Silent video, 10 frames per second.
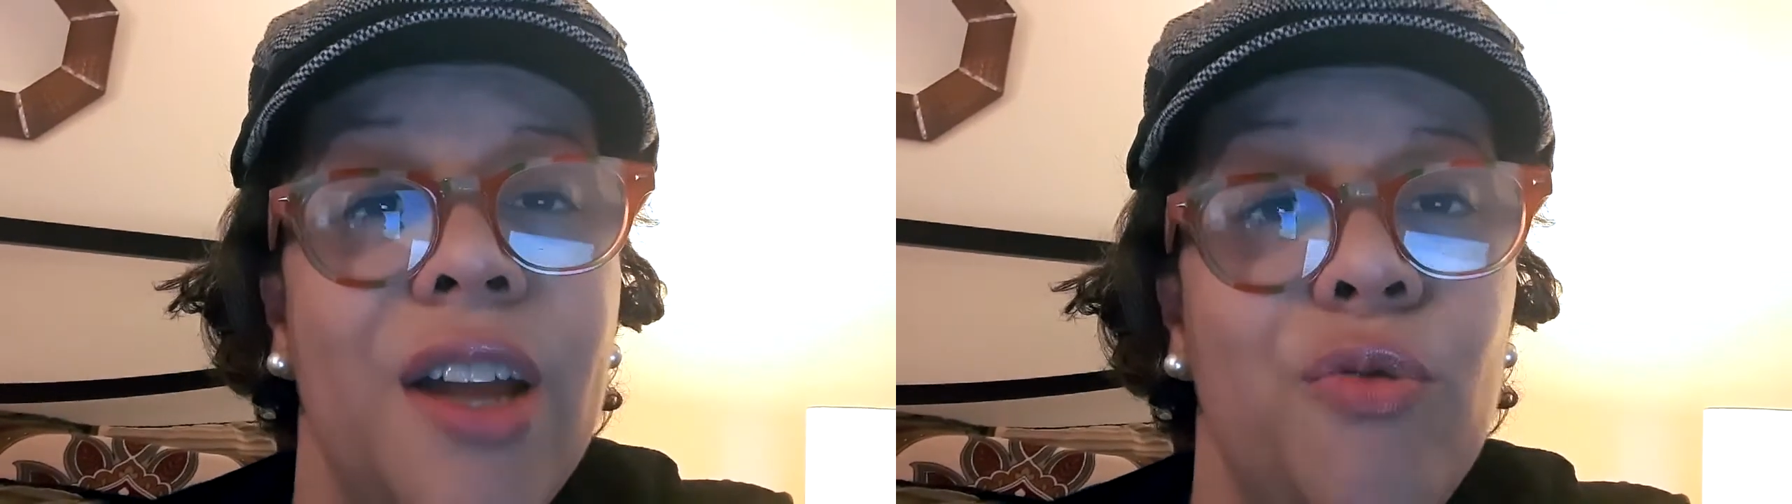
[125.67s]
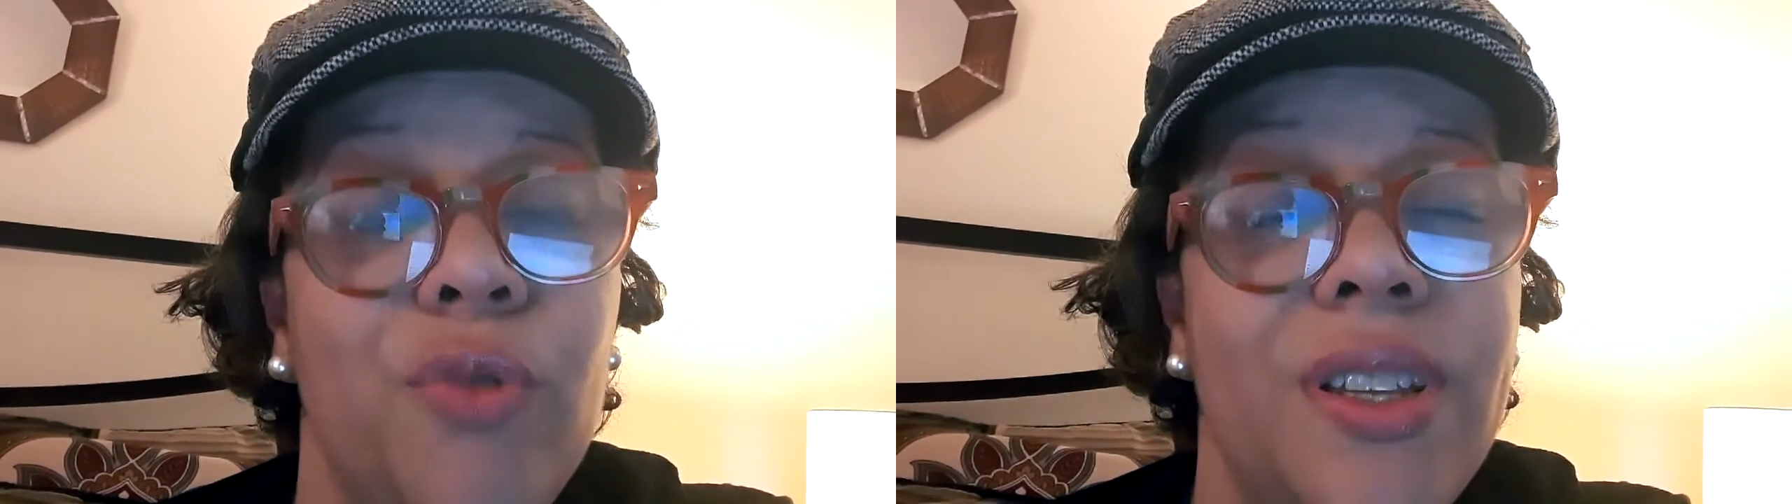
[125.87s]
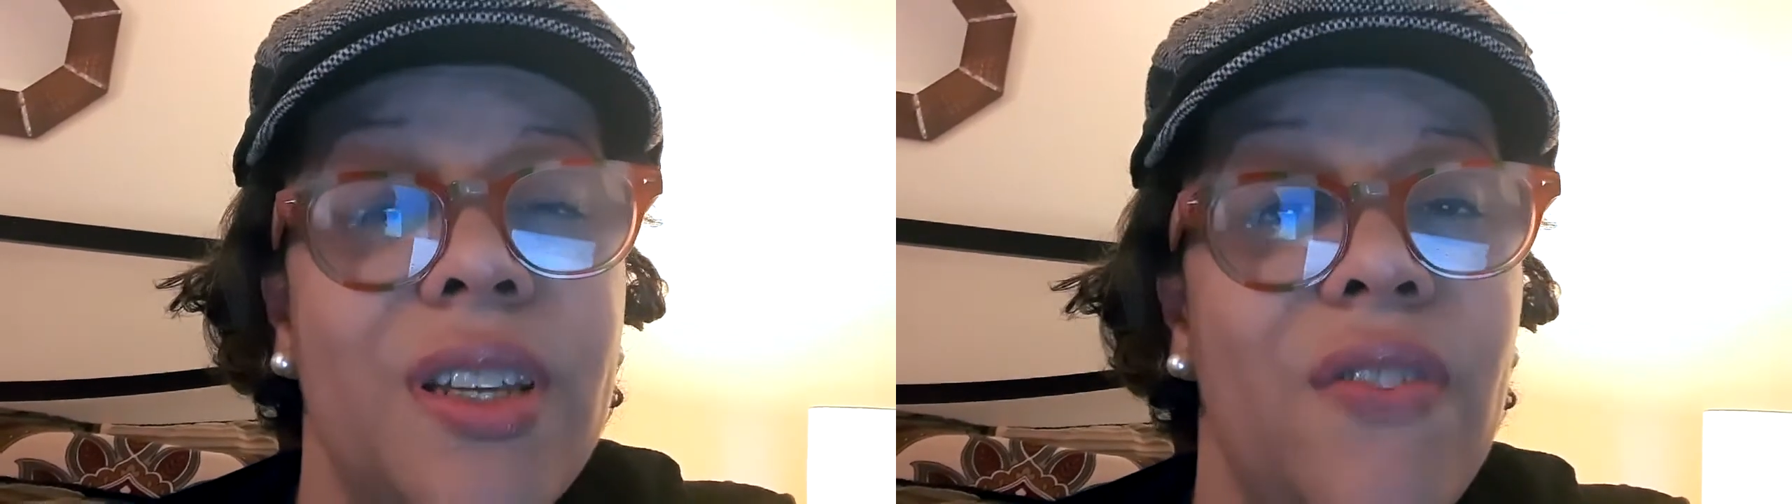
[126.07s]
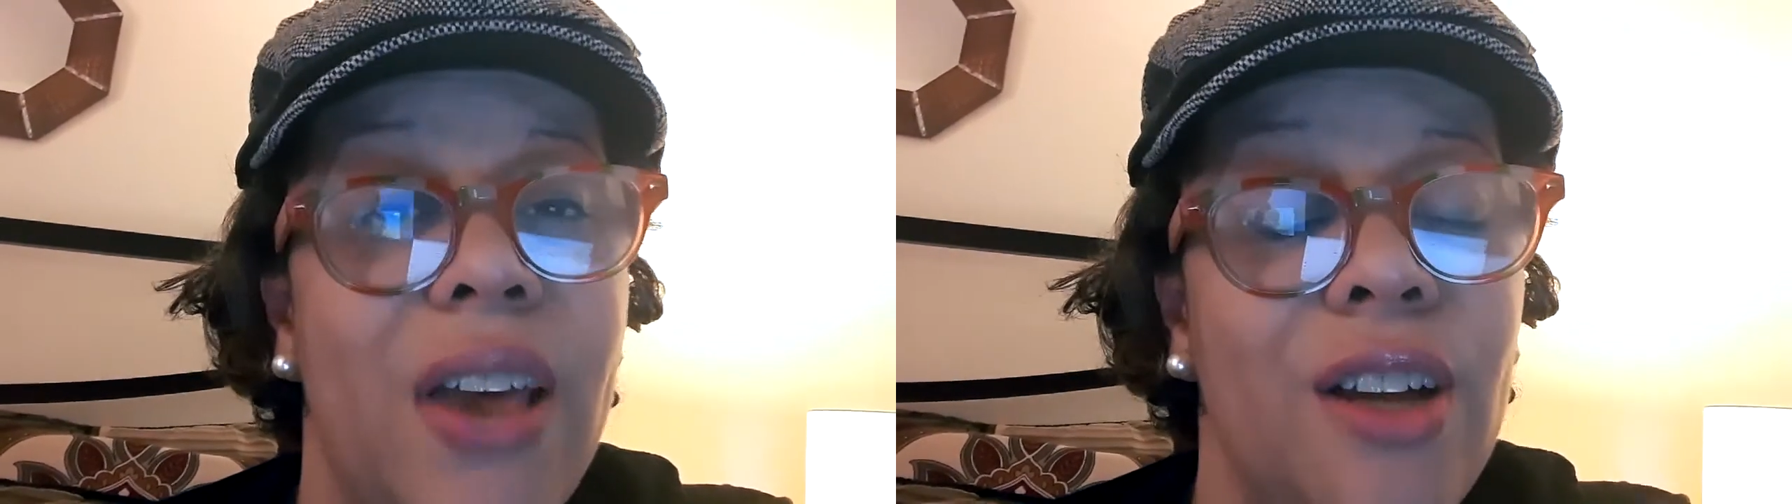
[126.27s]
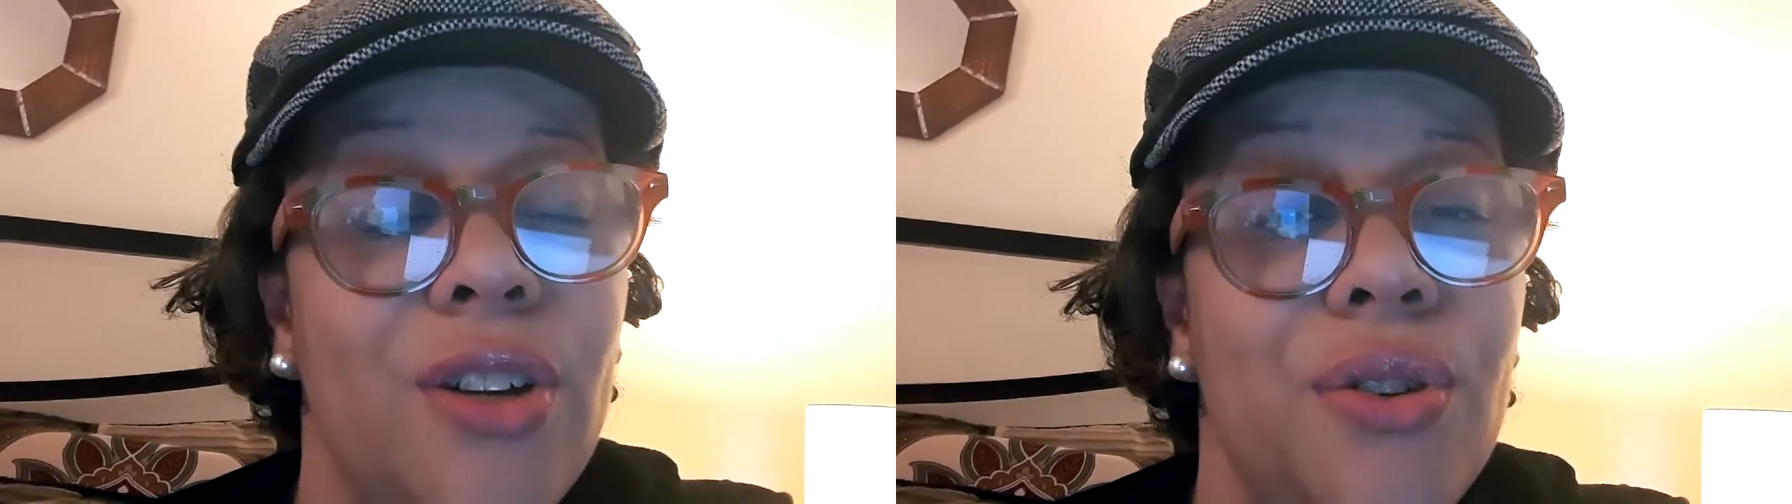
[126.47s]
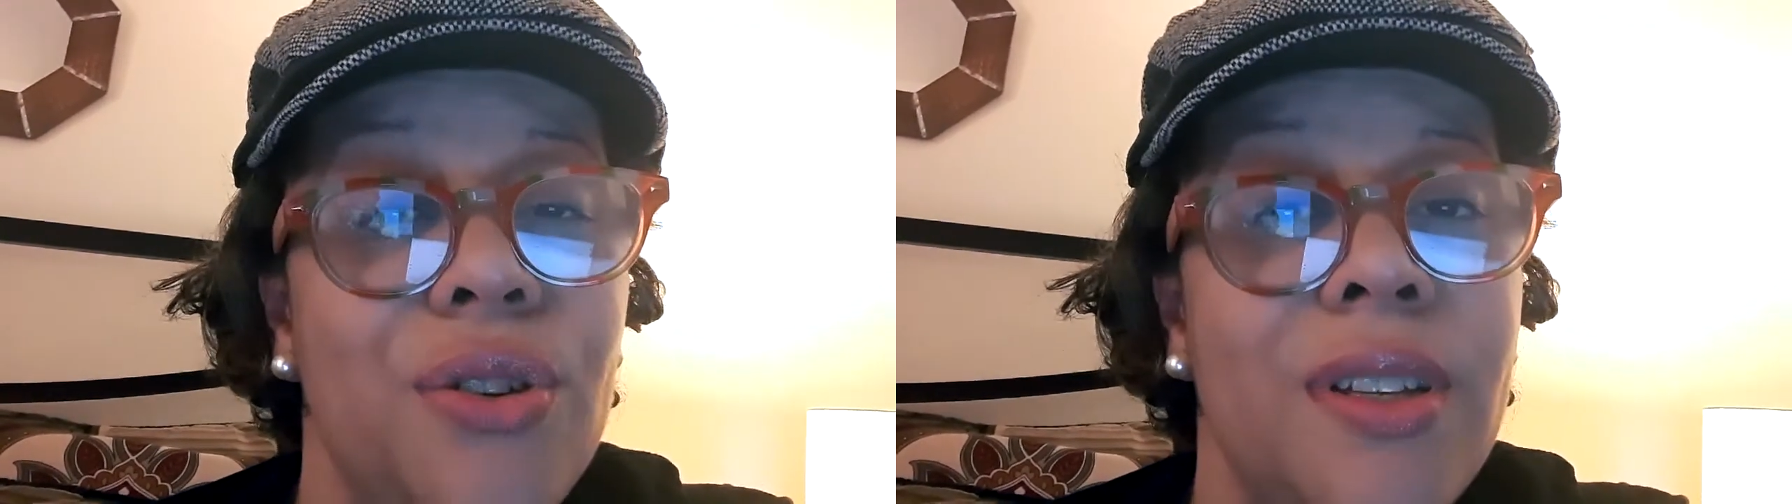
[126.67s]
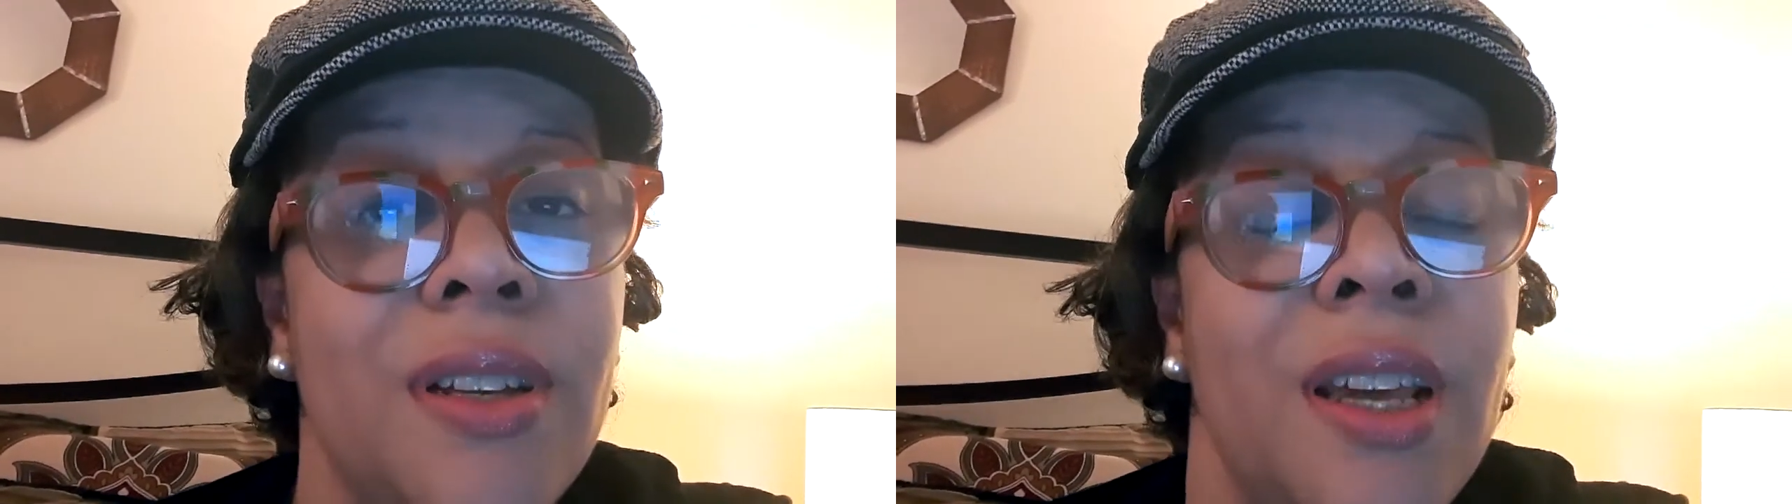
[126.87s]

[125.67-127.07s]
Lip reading: risk factors,